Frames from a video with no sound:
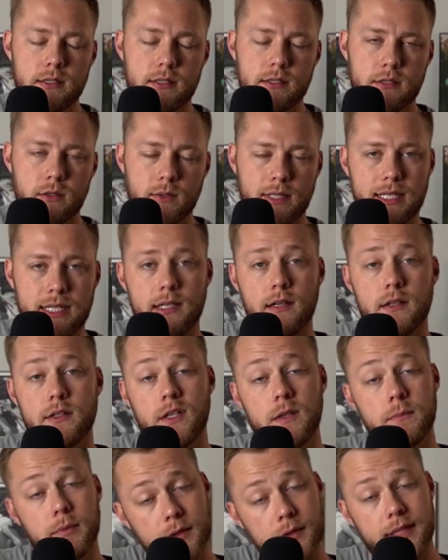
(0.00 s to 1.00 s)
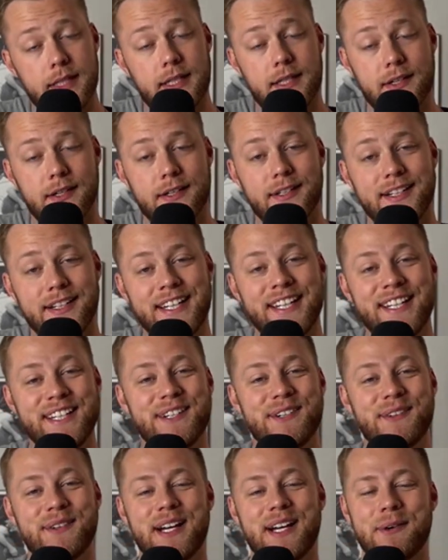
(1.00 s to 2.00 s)
getting onto the point here,
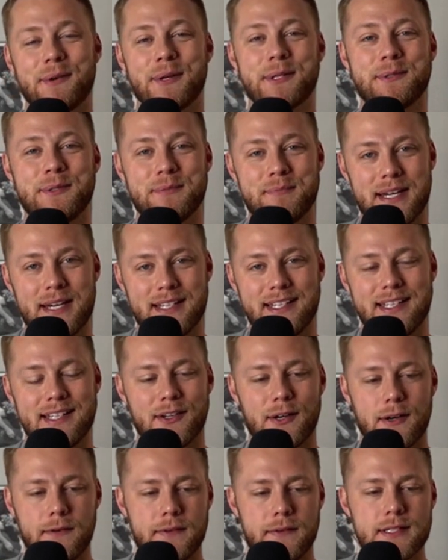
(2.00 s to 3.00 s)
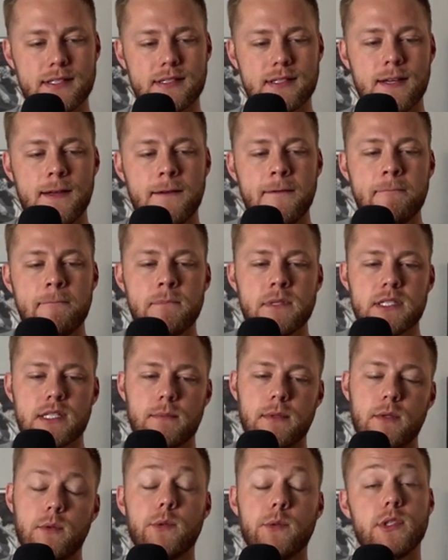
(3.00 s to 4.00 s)
when I worked with Maggie at Harvest,
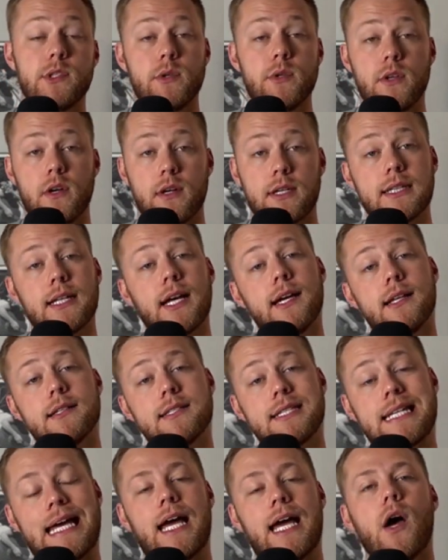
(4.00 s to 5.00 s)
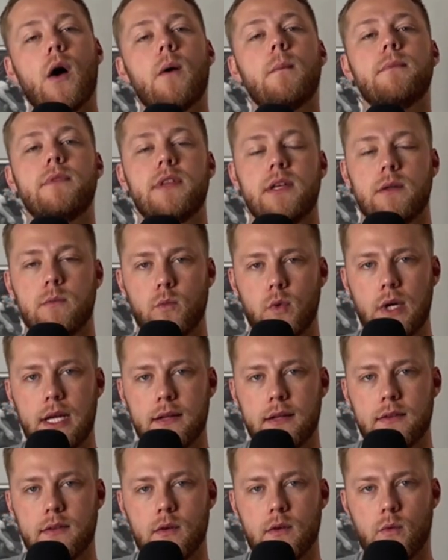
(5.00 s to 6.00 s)
something we would do with our clients to help them
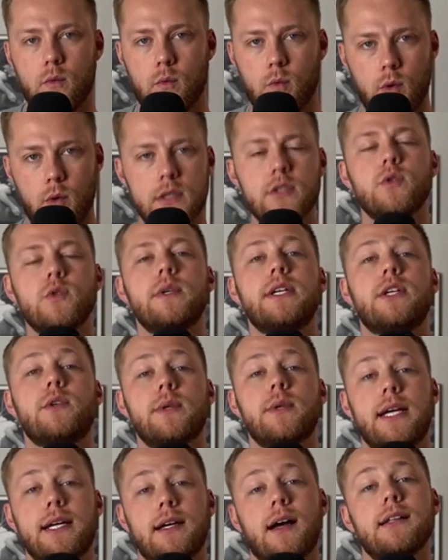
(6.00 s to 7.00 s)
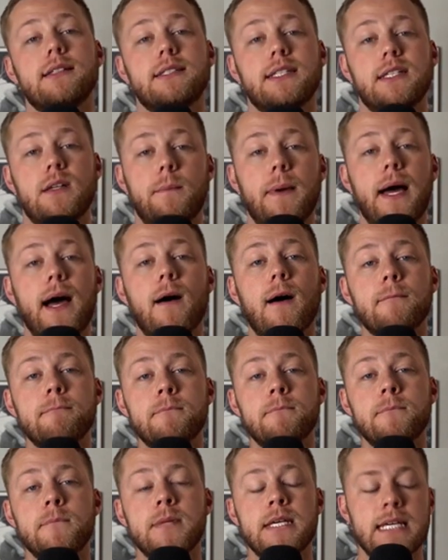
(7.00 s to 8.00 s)
with what do we create content about
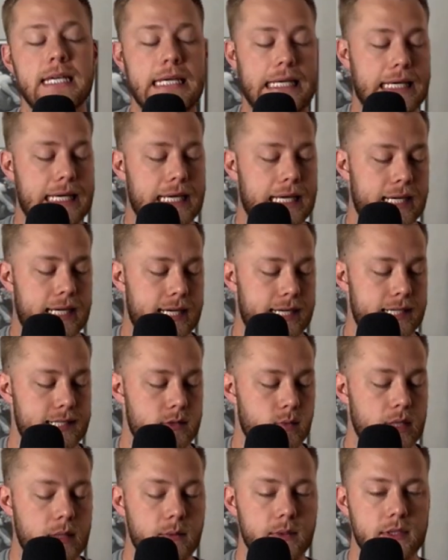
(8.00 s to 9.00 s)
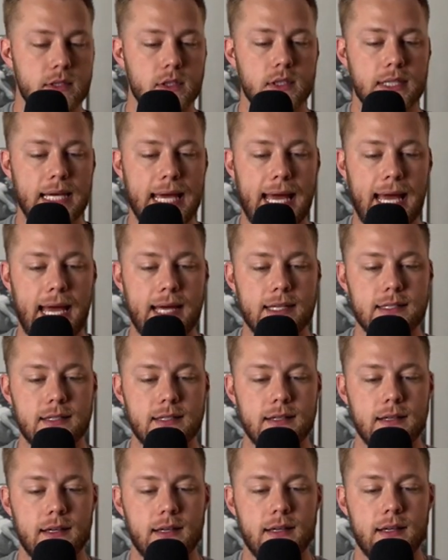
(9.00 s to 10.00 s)
is we would look at
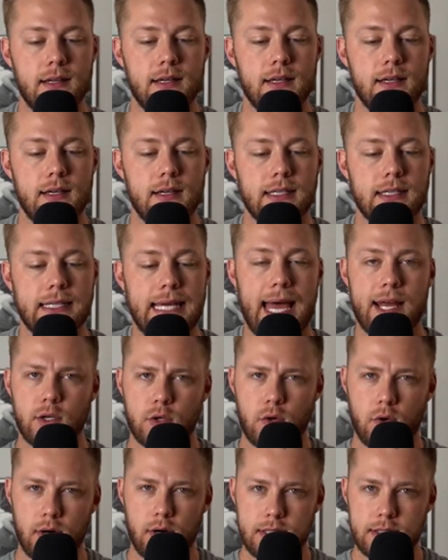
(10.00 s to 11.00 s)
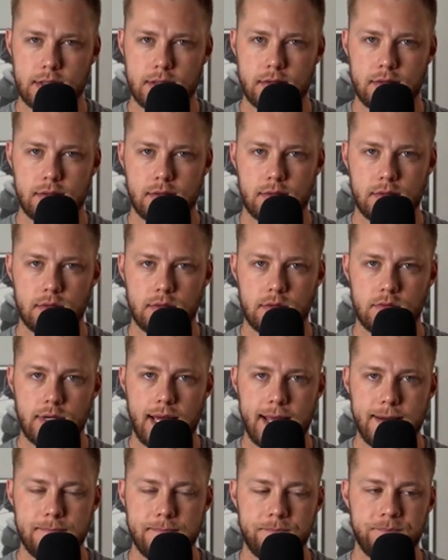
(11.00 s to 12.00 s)
categories,
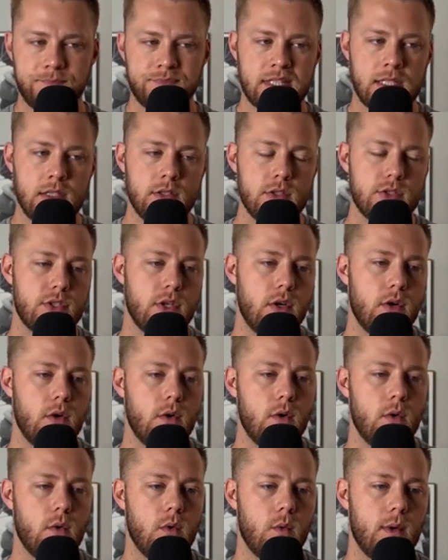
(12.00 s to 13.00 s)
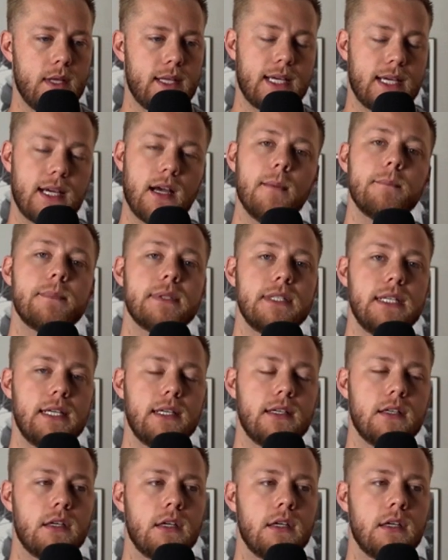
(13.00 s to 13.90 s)
right? So with a company,